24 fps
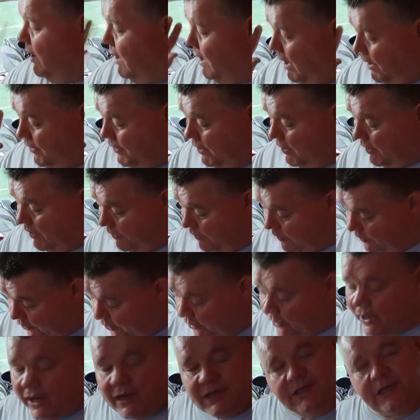and you can do
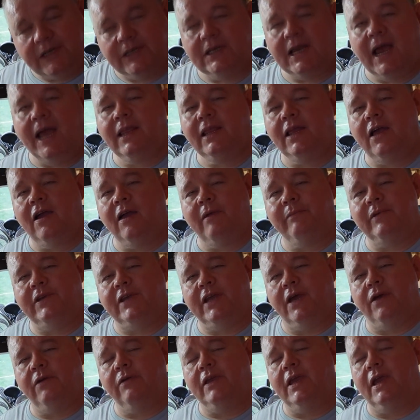it as exactly how I'm
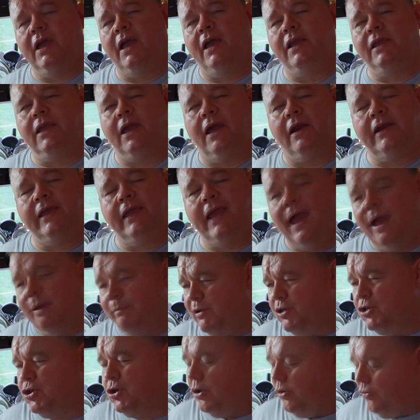telling you, and your
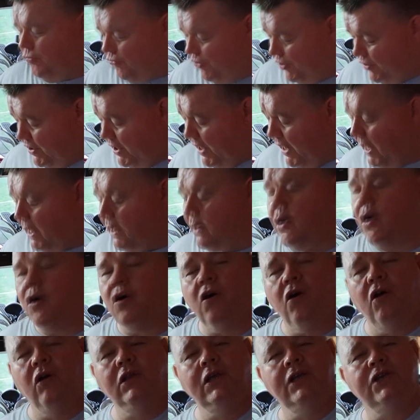cabbage will retain
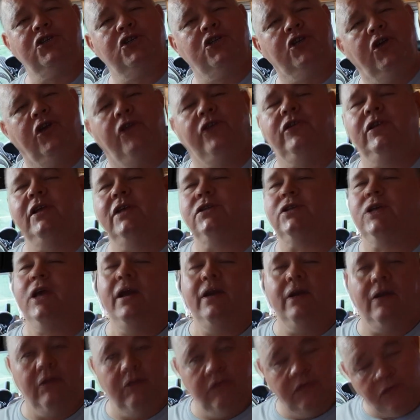all its goodness
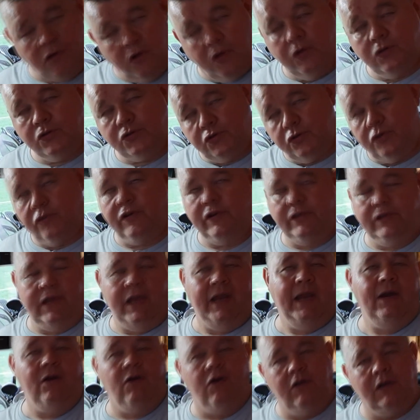and it will also
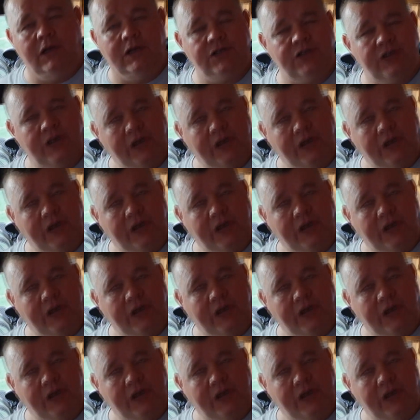retain all its